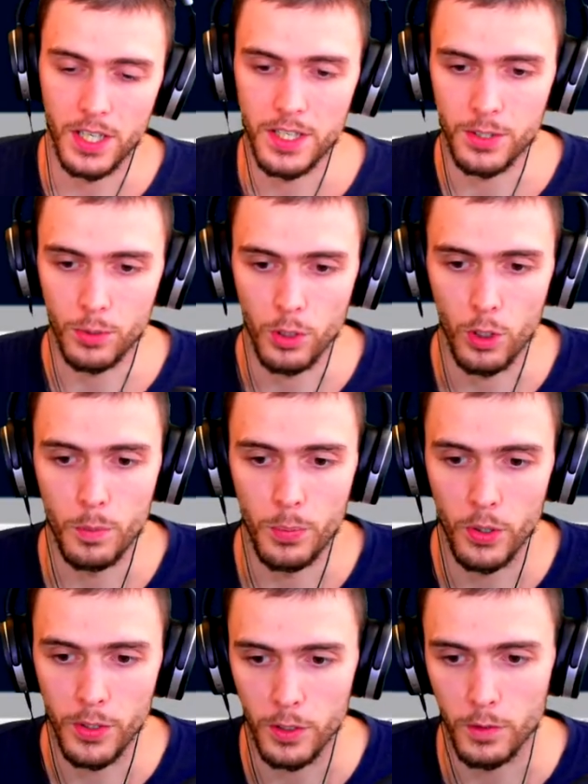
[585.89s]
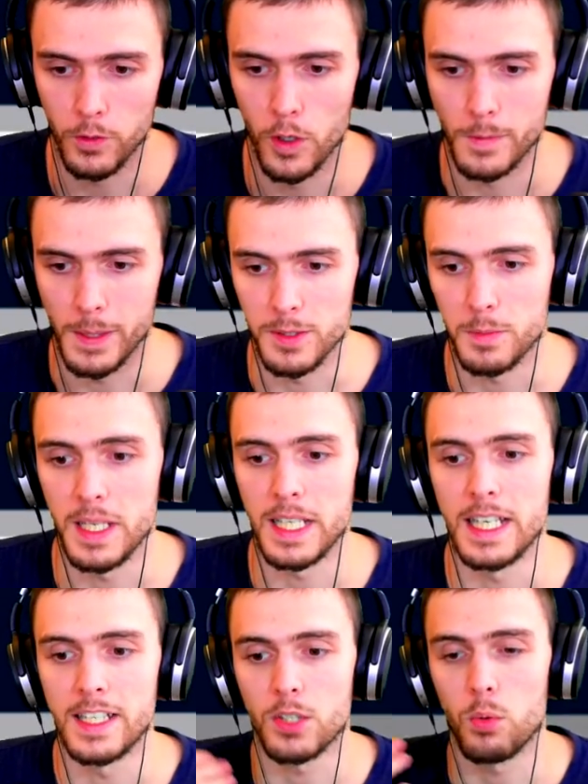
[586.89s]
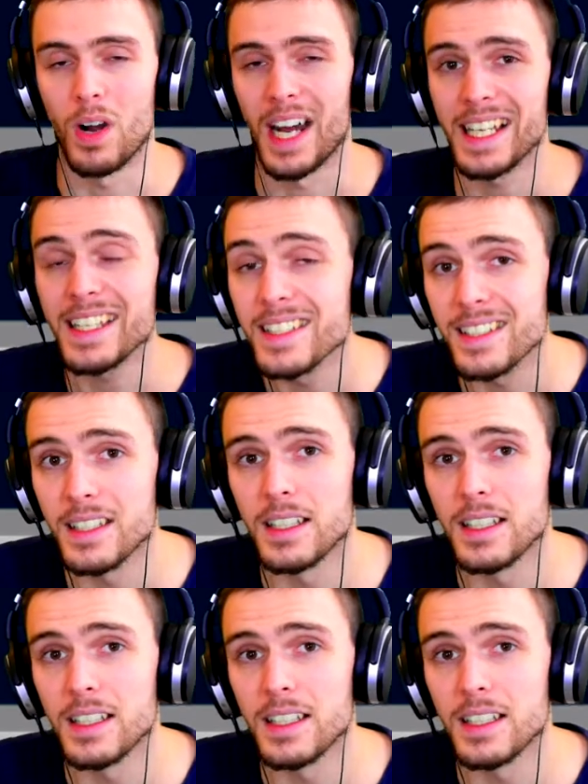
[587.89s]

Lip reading: into a corporeal form. It was being hit twice.